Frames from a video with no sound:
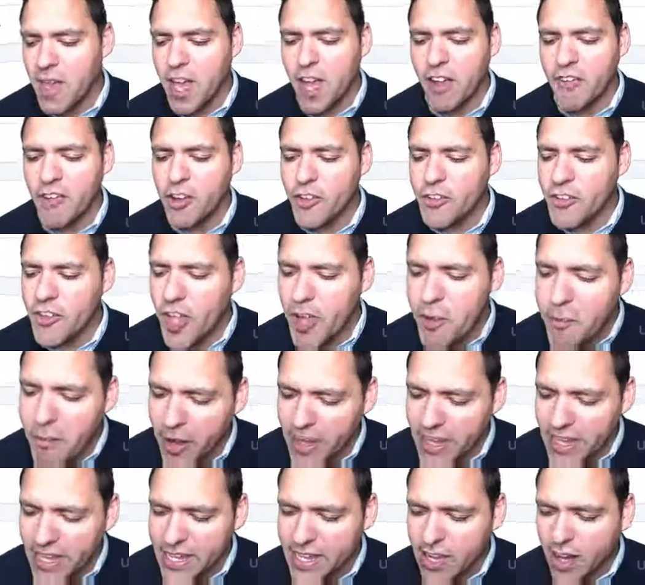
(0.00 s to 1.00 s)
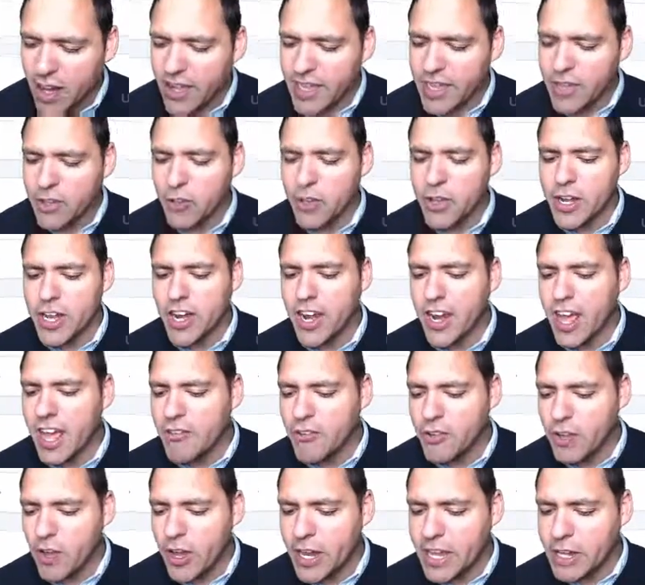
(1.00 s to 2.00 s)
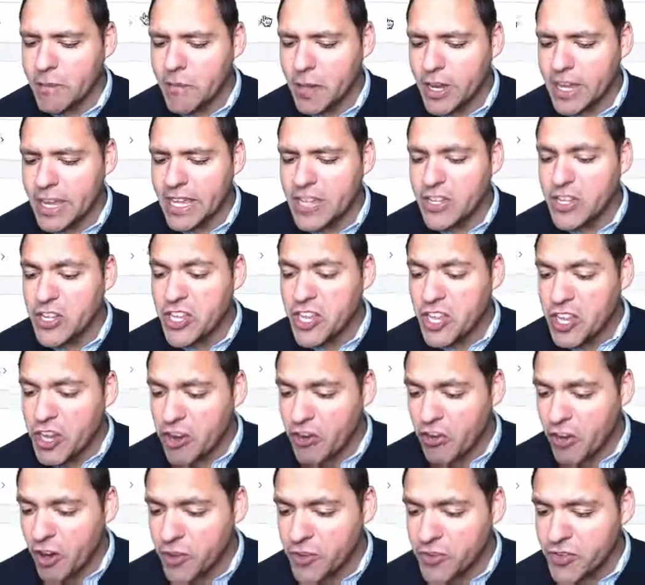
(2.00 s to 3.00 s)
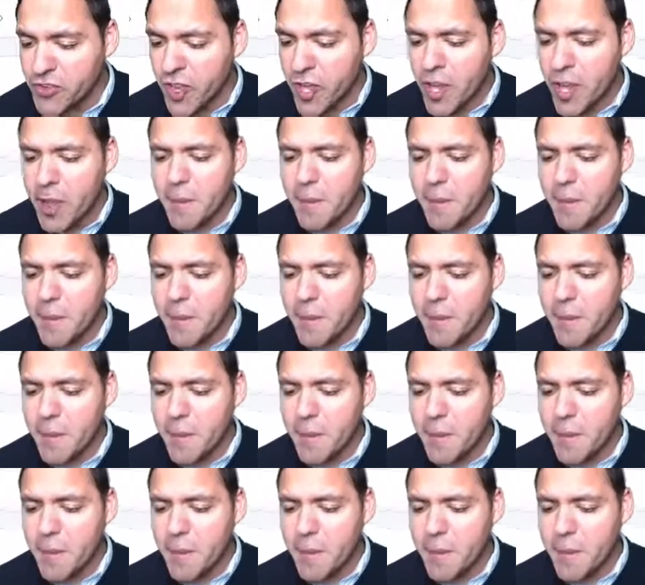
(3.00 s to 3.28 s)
I've got no money in Litecoin, and I haven't got any money in euros,